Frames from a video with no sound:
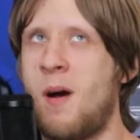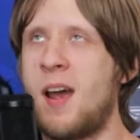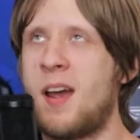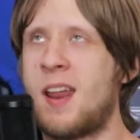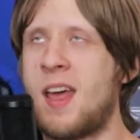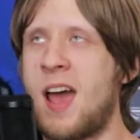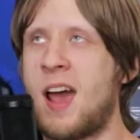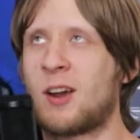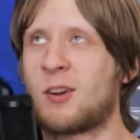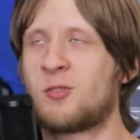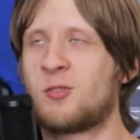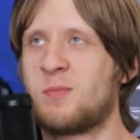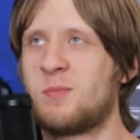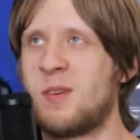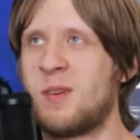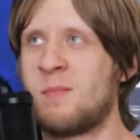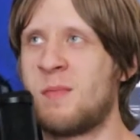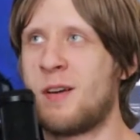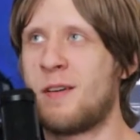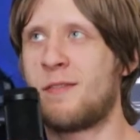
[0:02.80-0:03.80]
actually
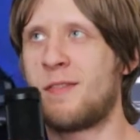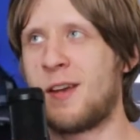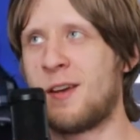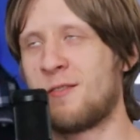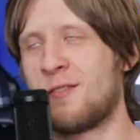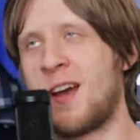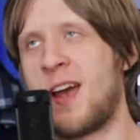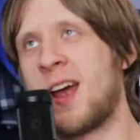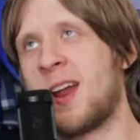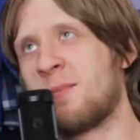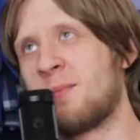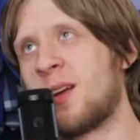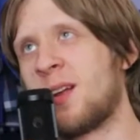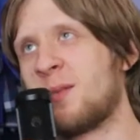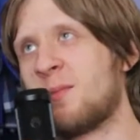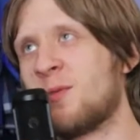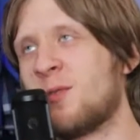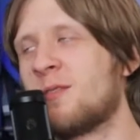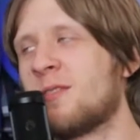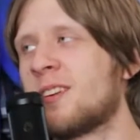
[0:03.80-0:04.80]
be my favorite
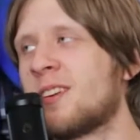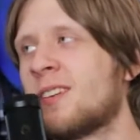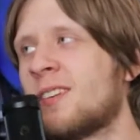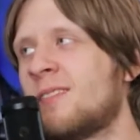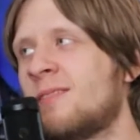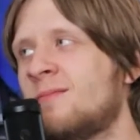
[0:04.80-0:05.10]
animated movie